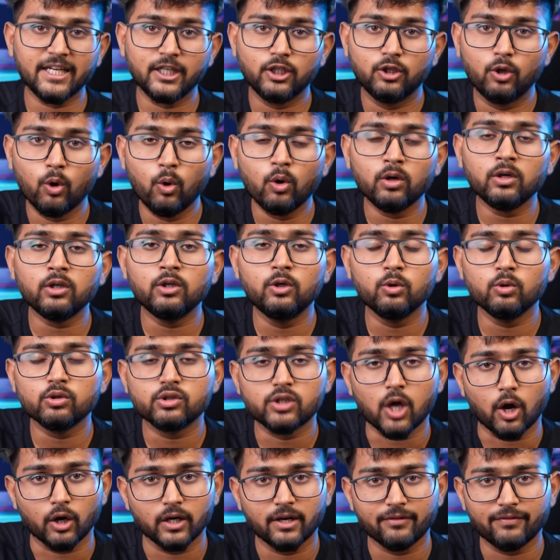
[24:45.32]
don't do
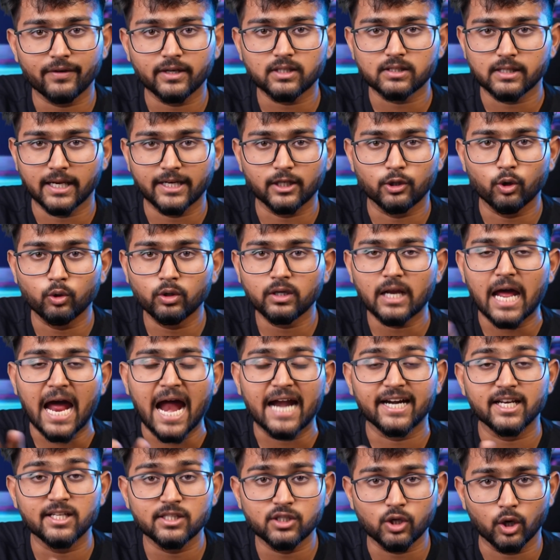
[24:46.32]
sound effects, like don't
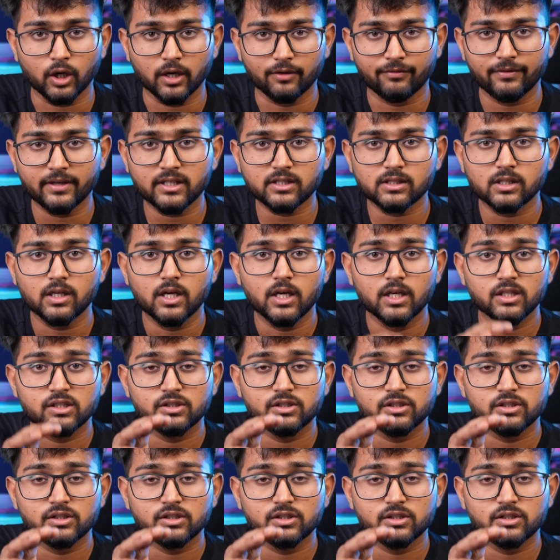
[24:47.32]
add in sound effects,